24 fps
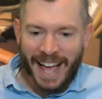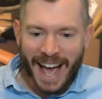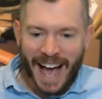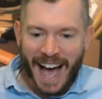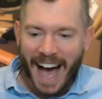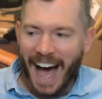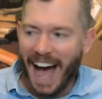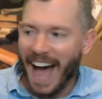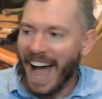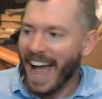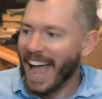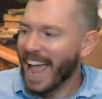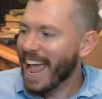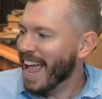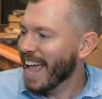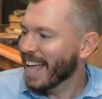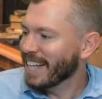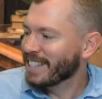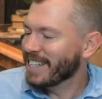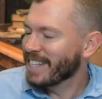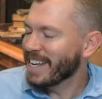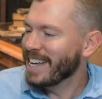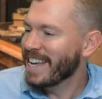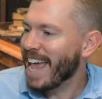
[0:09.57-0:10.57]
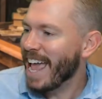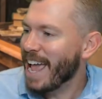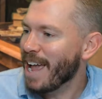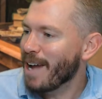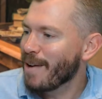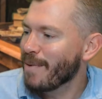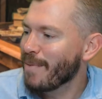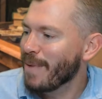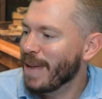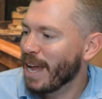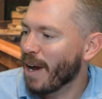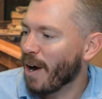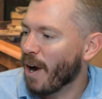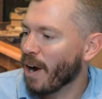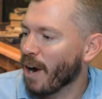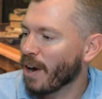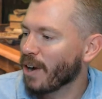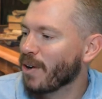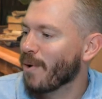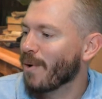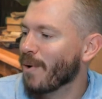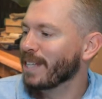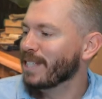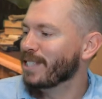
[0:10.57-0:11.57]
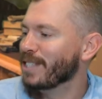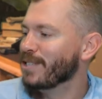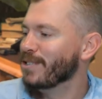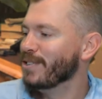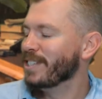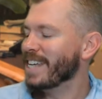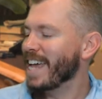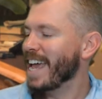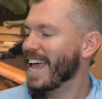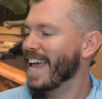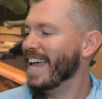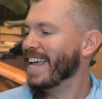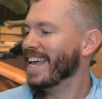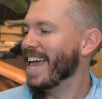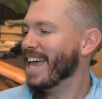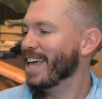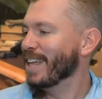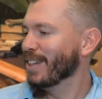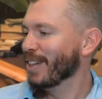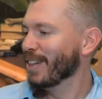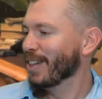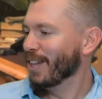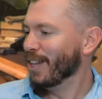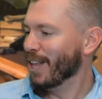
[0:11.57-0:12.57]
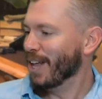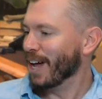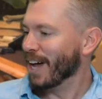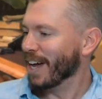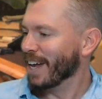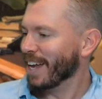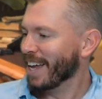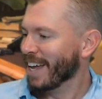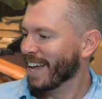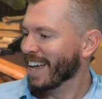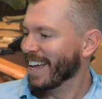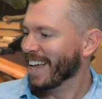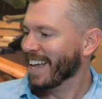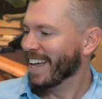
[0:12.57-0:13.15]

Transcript: uh, and today we are going to take a look